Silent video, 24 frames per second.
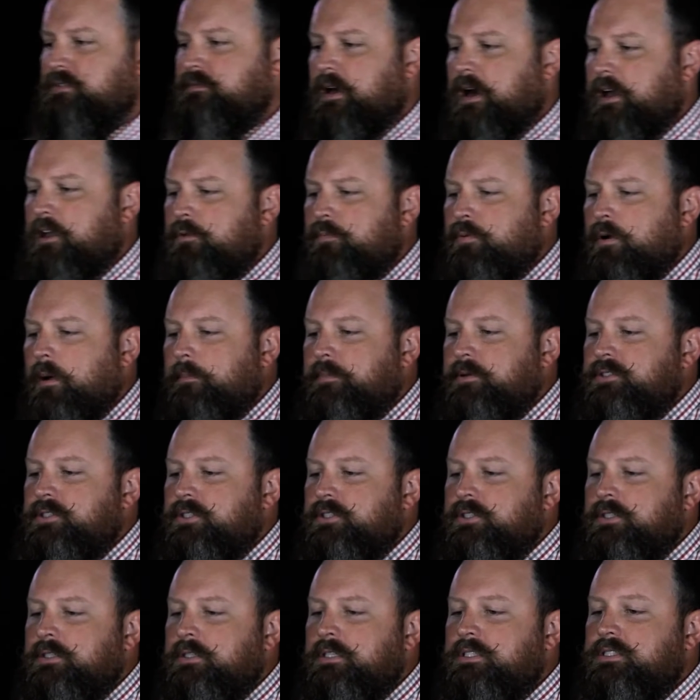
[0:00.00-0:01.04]
value
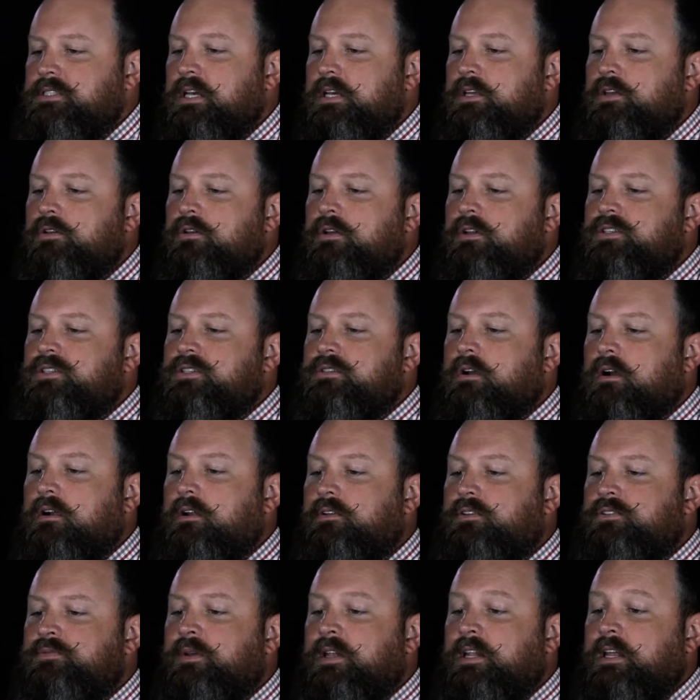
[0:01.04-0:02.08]
proposition is that you can start
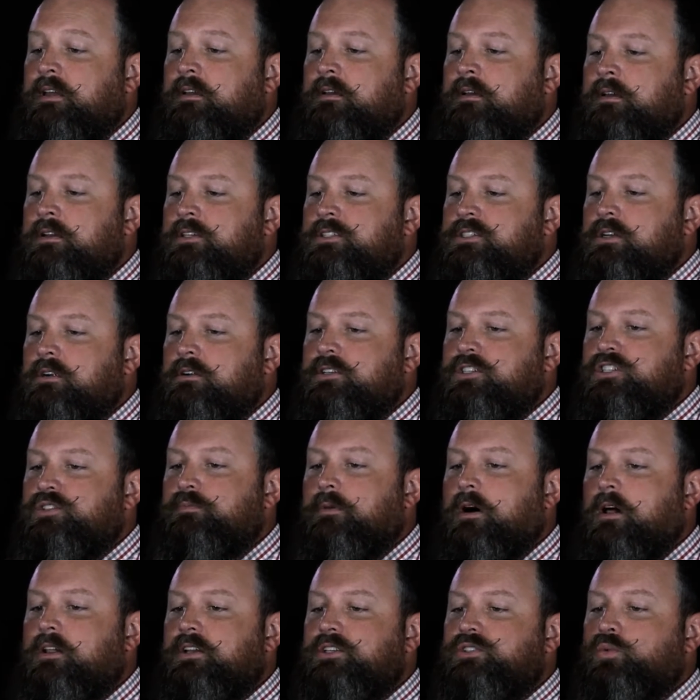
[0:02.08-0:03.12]
as
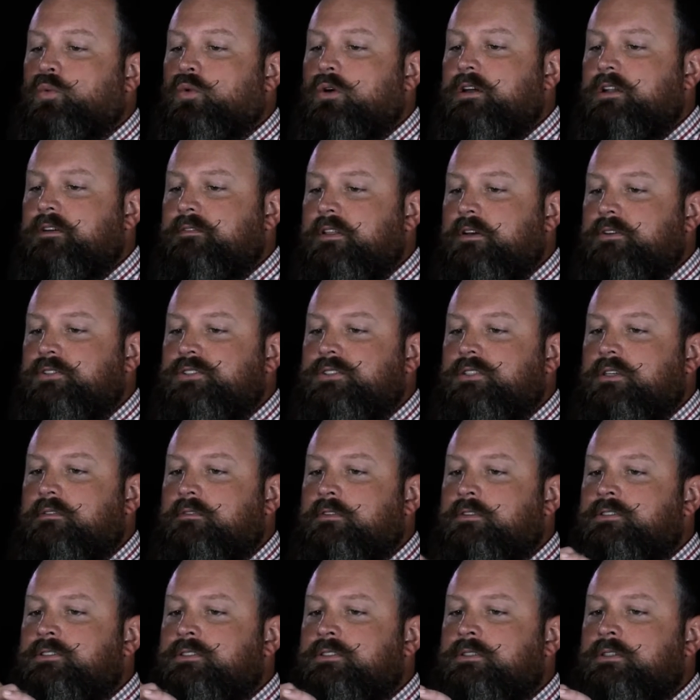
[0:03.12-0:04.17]
small as one of those
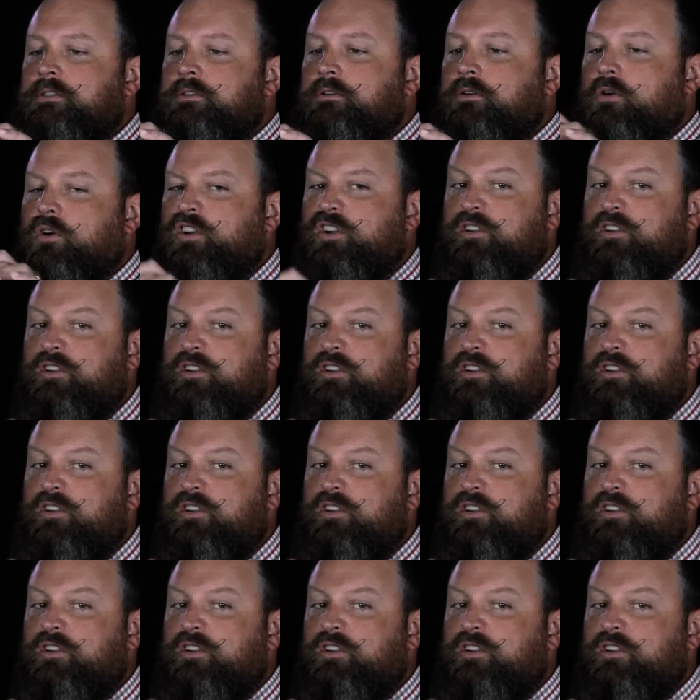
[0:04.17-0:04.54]
servers, or